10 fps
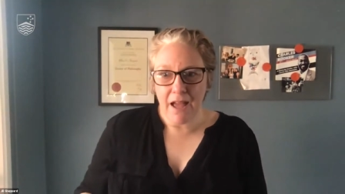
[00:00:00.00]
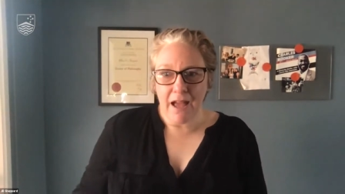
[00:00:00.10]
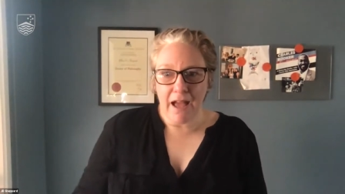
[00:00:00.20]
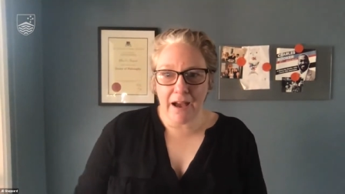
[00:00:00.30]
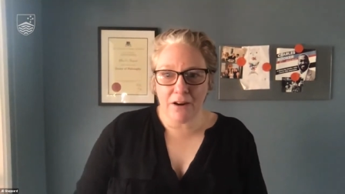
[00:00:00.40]

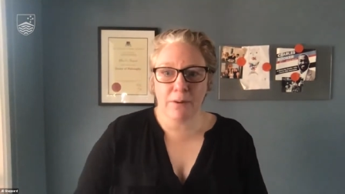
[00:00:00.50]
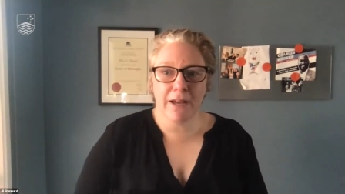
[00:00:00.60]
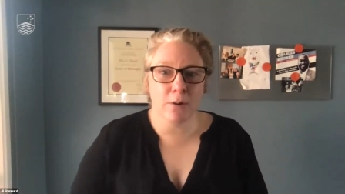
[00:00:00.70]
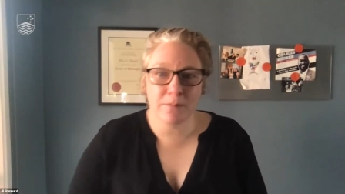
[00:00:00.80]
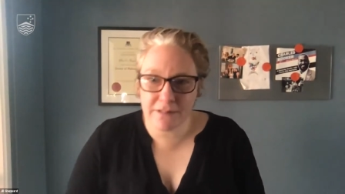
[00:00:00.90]
how do we
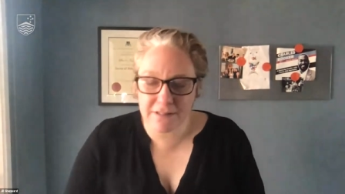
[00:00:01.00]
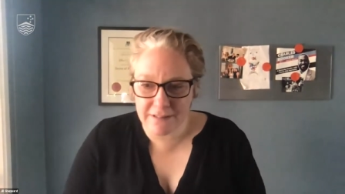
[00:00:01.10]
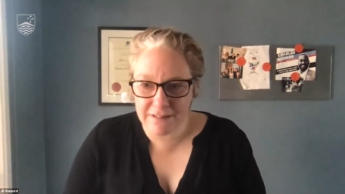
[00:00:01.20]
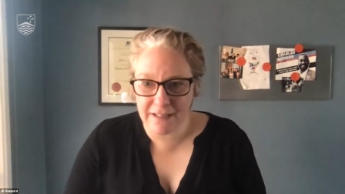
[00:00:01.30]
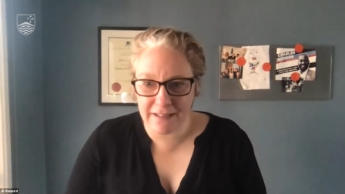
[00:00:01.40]
help
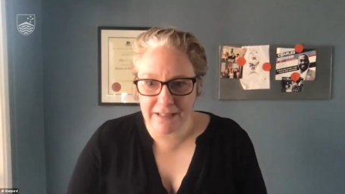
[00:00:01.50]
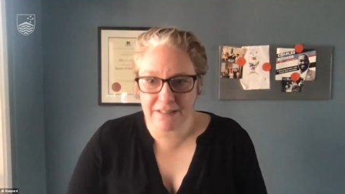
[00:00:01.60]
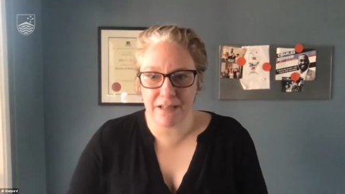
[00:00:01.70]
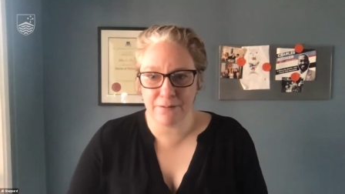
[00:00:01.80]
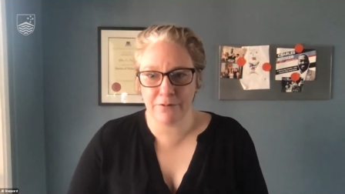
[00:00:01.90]
citizens connect
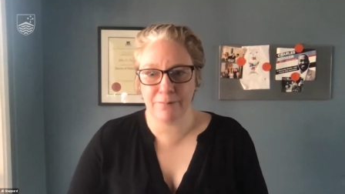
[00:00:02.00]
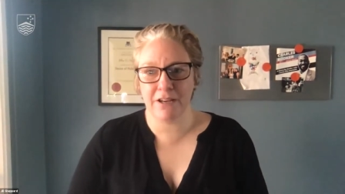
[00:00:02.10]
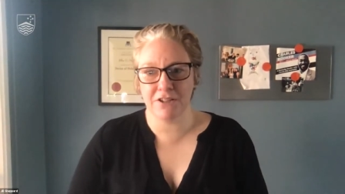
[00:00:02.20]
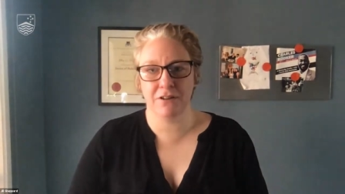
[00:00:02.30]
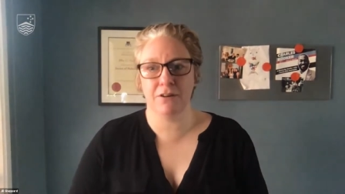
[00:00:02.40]
to
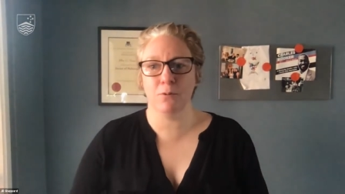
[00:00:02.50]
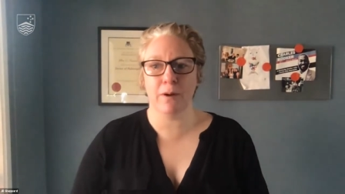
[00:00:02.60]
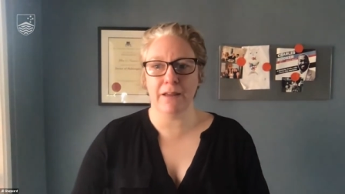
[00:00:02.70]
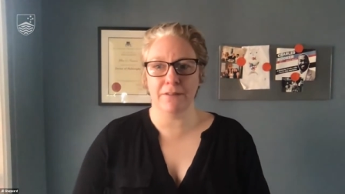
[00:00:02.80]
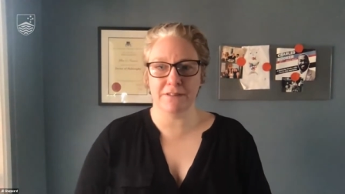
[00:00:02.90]
information in a
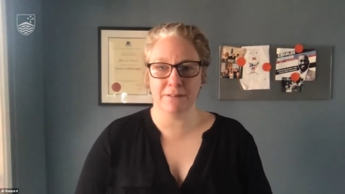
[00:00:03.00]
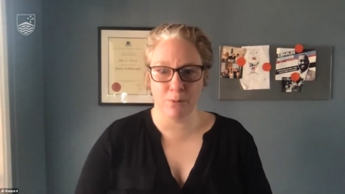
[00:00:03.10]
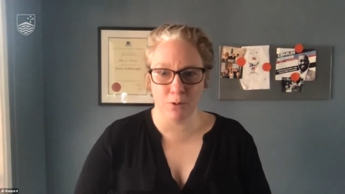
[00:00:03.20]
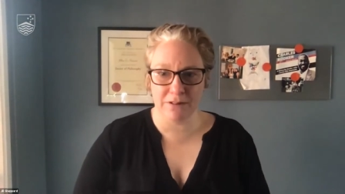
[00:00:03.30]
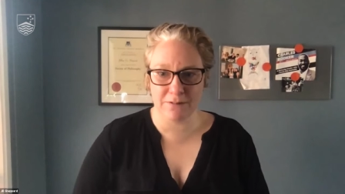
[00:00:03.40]
way that
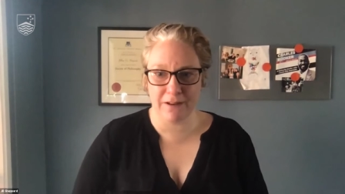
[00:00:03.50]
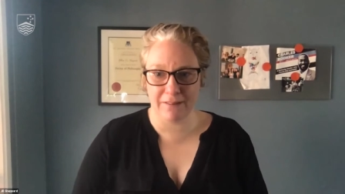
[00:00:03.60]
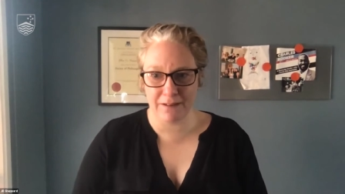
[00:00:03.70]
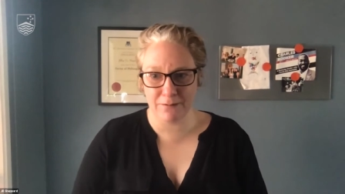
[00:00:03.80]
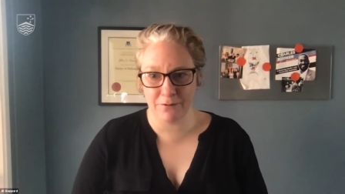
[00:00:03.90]
supports
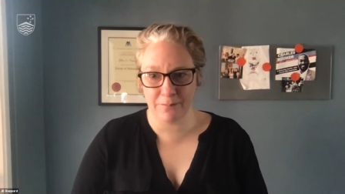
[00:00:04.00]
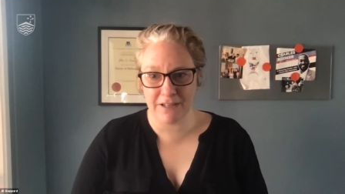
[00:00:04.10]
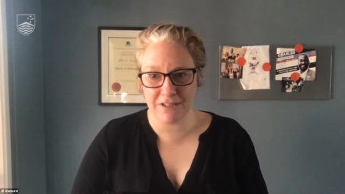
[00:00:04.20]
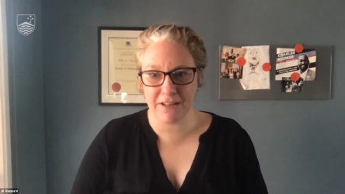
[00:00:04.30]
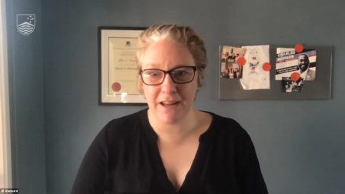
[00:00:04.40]
valid
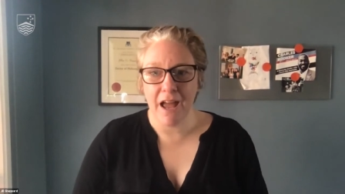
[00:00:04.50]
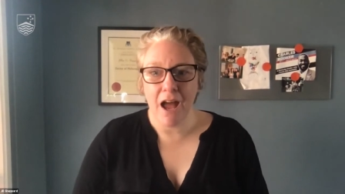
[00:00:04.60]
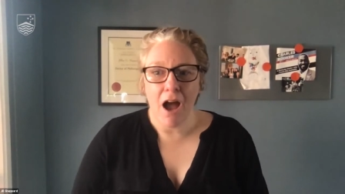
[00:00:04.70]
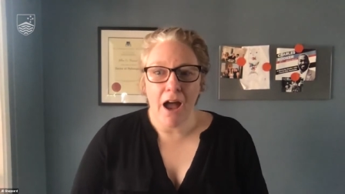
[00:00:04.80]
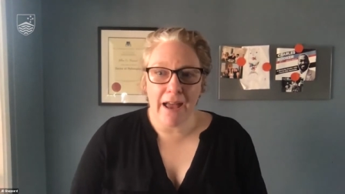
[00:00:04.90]
information
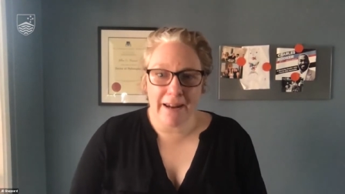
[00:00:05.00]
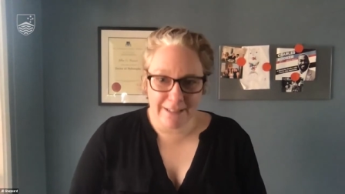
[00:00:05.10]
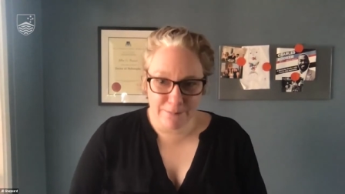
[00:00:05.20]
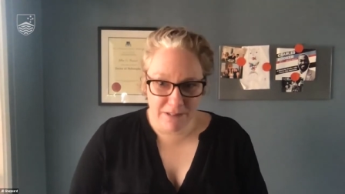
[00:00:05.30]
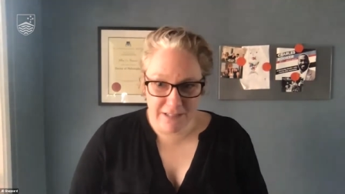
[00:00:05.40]
and
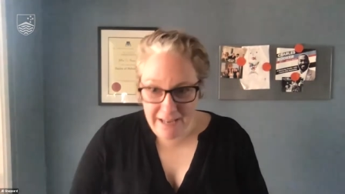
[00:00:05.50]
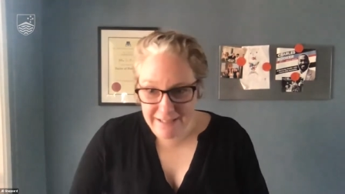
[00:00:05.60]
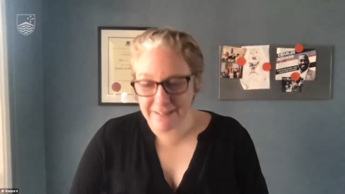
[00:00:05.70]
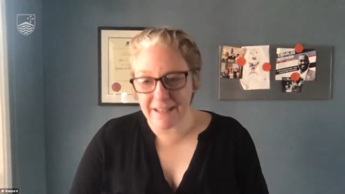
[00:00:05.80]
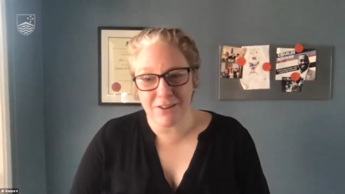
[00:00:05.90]

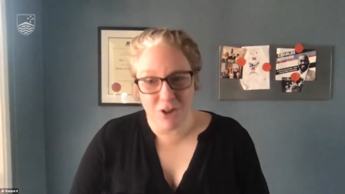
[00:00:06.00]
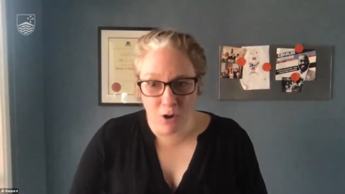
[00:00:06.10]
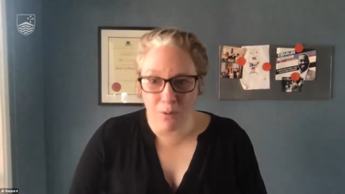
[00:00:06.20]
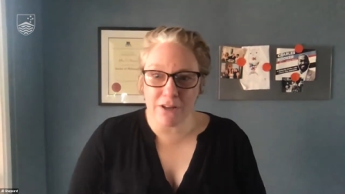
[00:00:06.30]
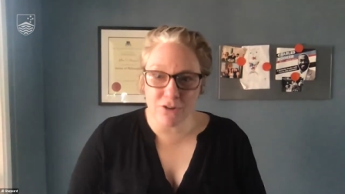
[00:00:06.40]
expertise? And
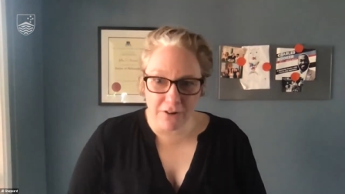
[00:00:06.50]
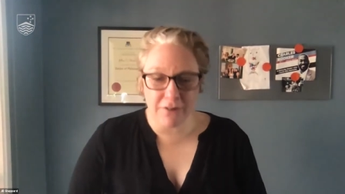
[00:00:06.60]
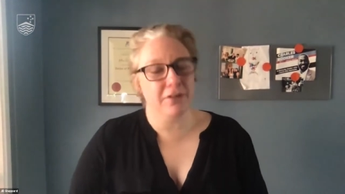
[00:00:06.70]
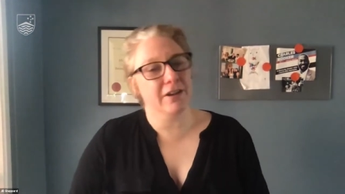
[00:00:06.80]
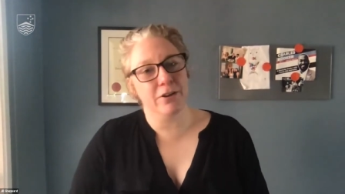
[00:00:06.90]
no, I don't
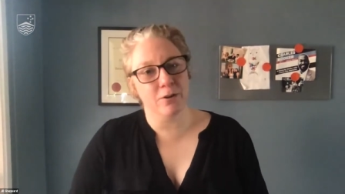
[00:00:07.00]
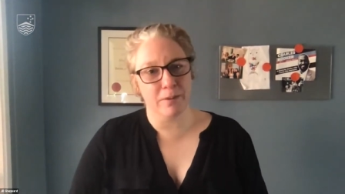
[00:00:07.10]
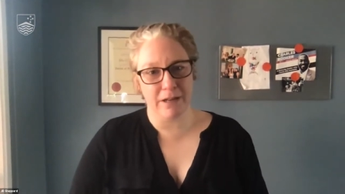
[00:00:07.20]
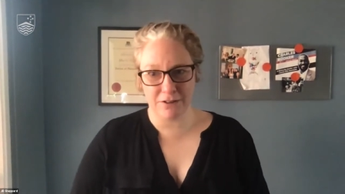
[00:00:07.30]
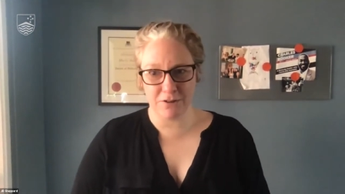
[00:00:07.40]
think you're
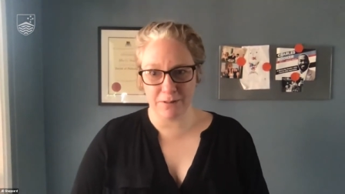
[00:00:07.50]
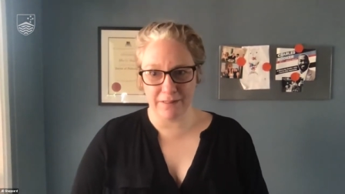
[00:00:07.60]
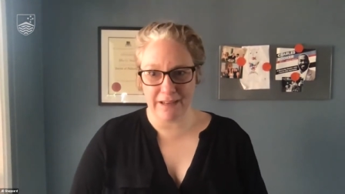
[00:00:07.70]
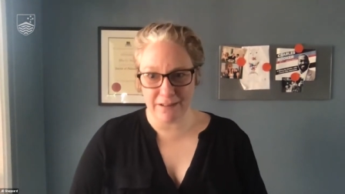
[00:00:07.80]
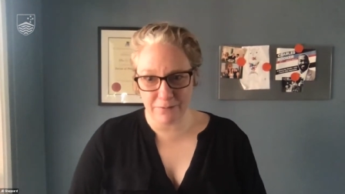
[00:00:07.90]
being too
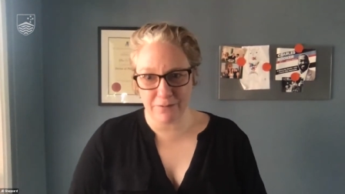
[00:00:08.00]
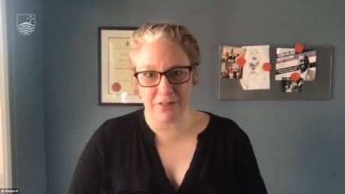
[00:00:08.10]
elite for